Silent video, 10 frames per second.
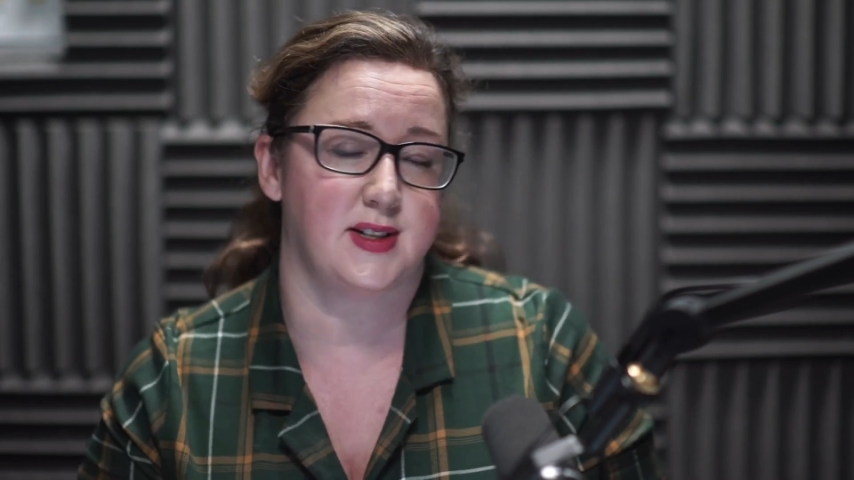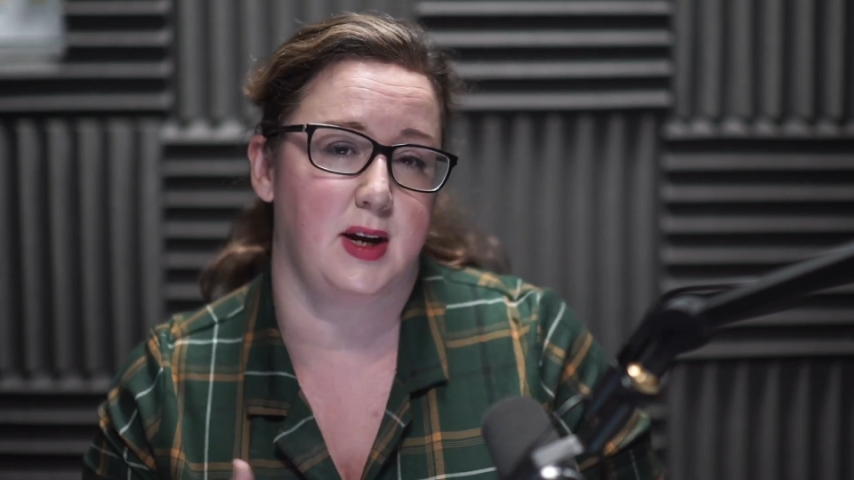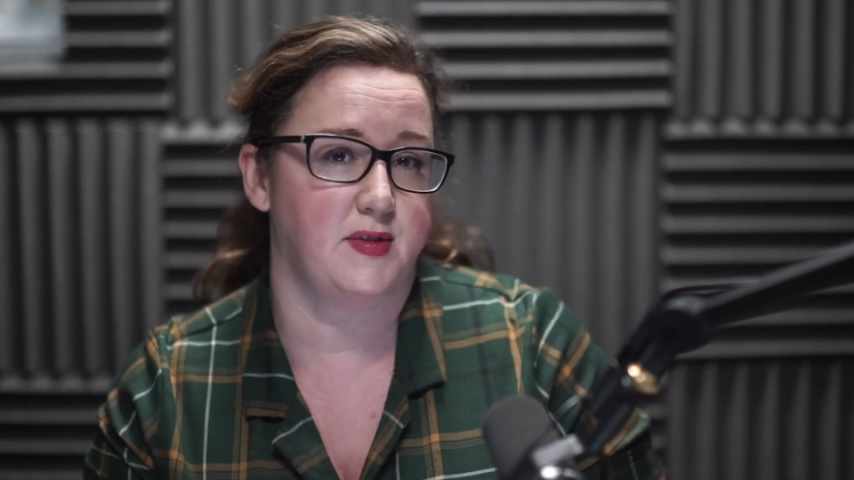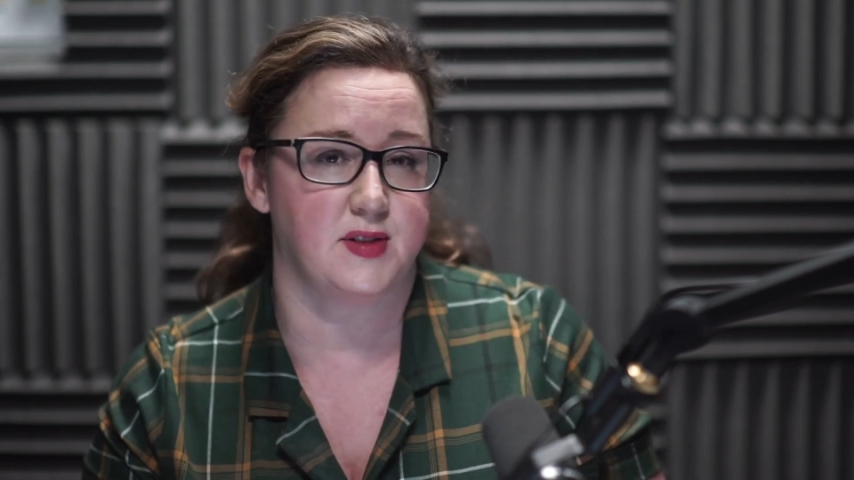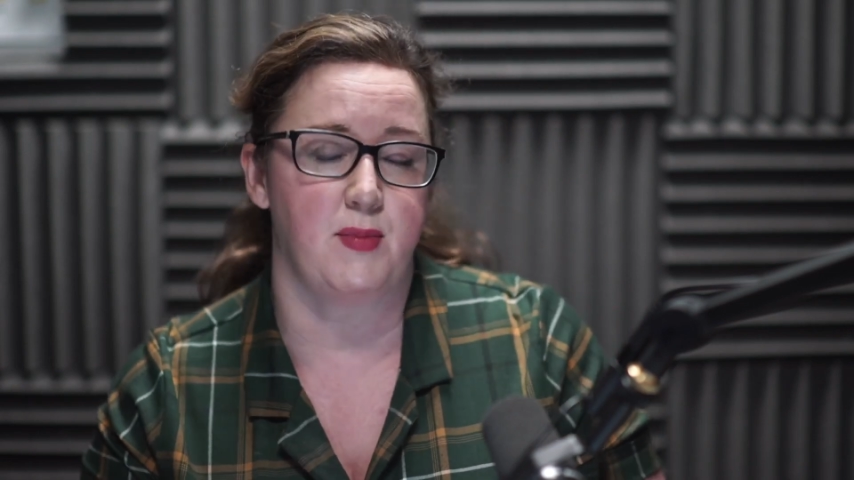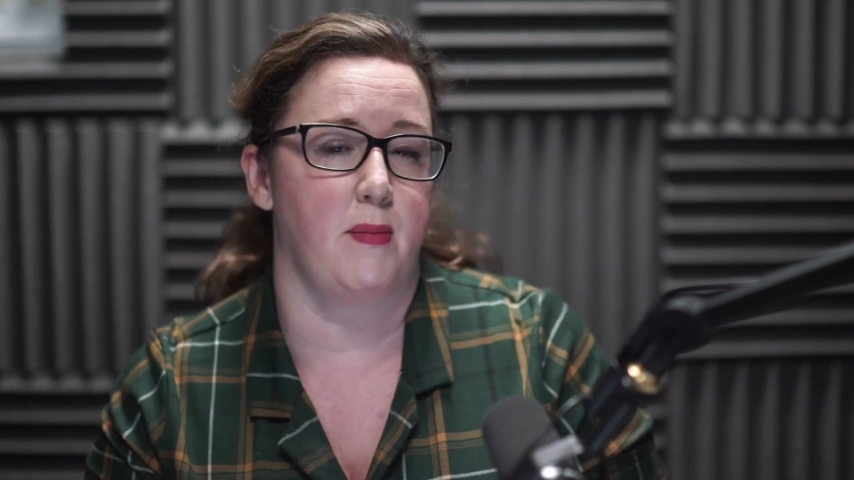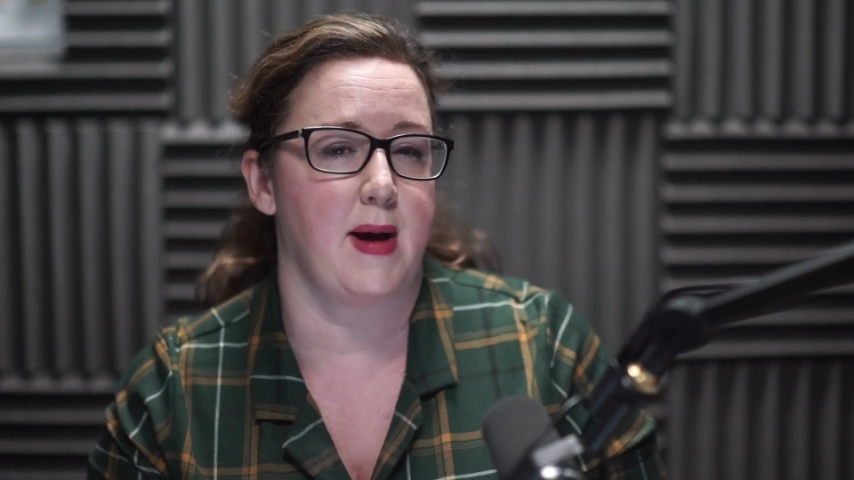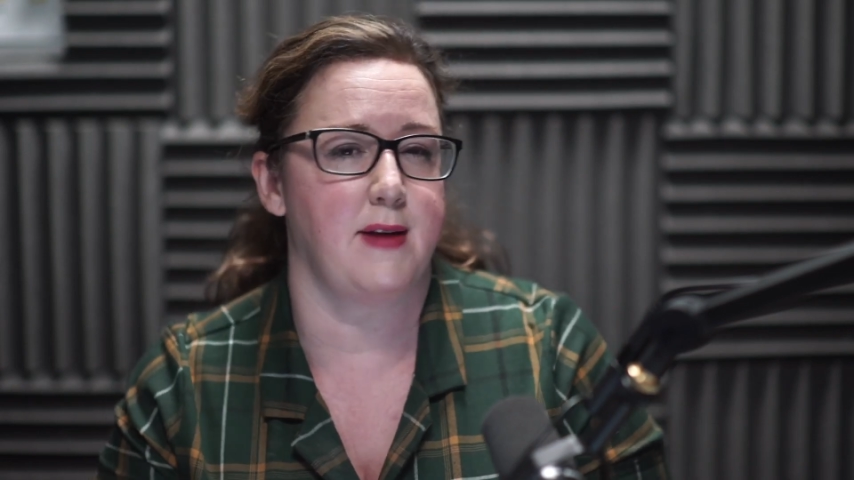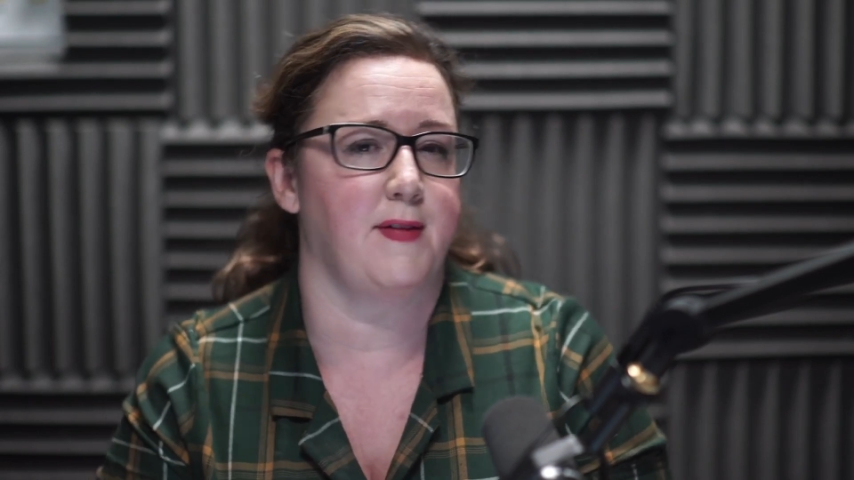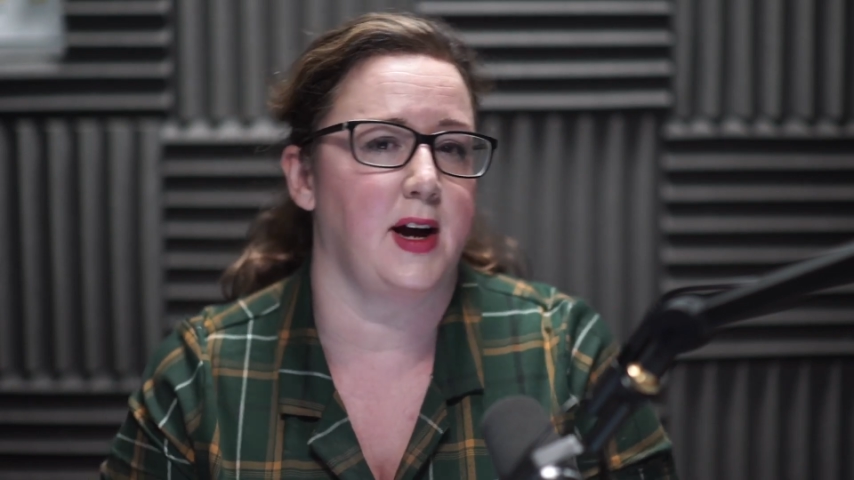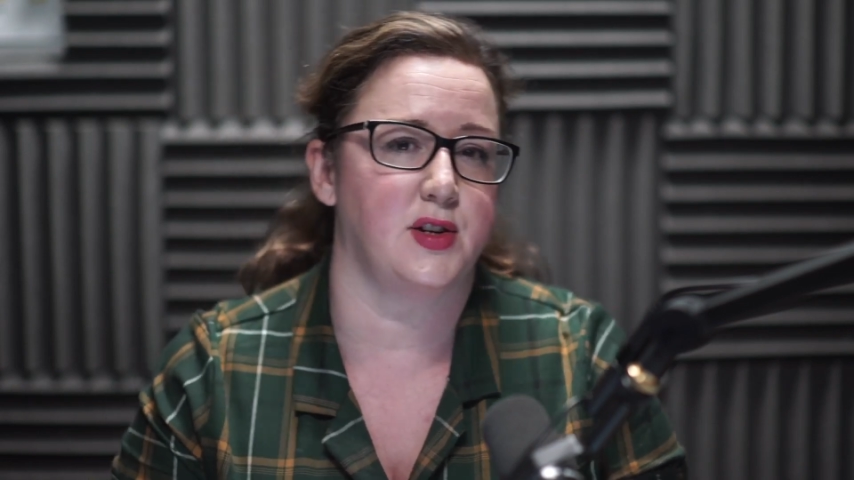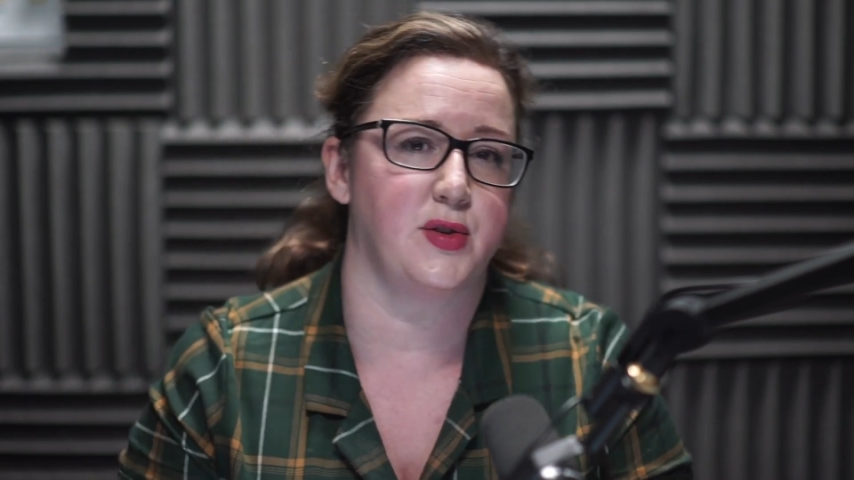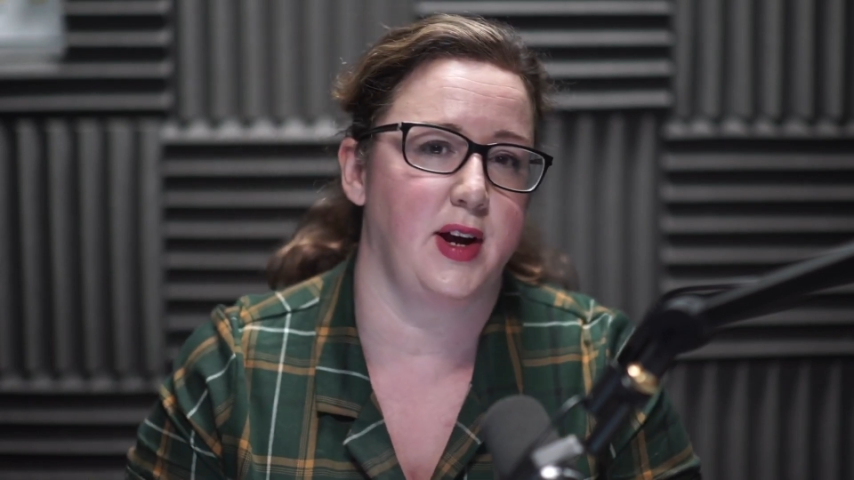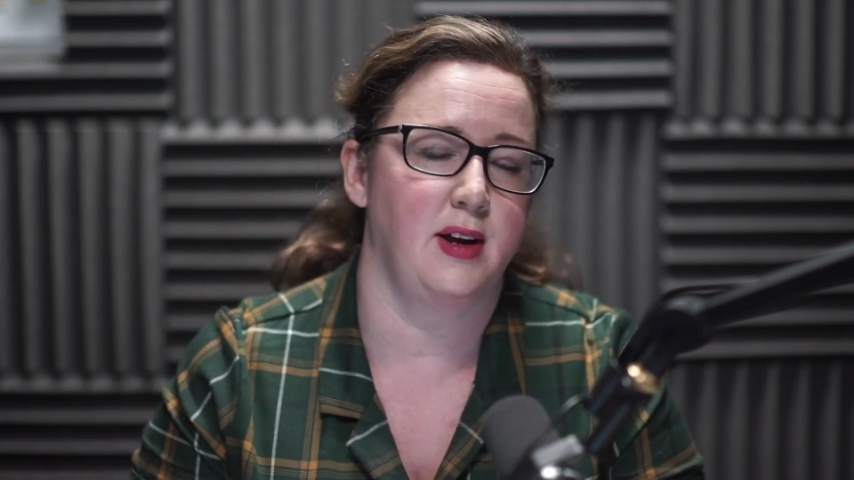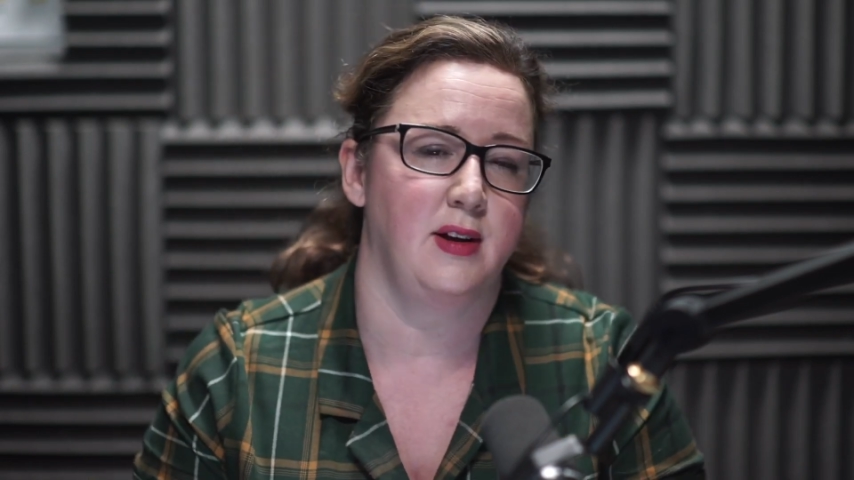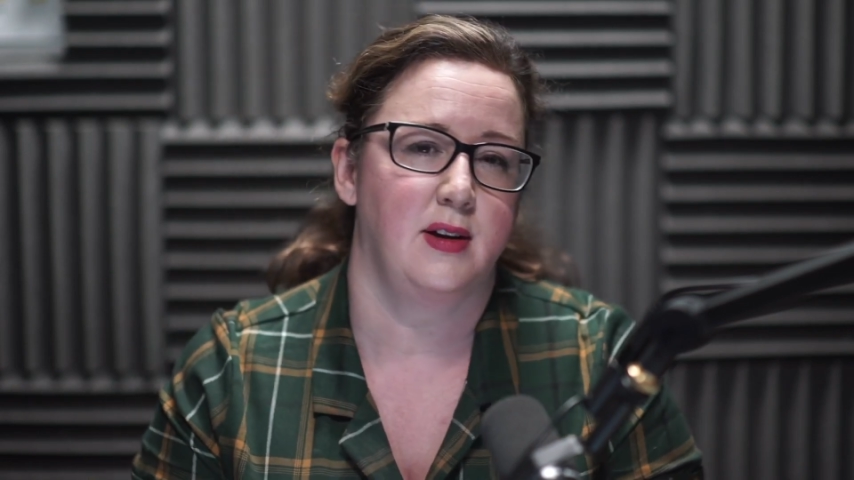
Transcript: type of smart manufacturing?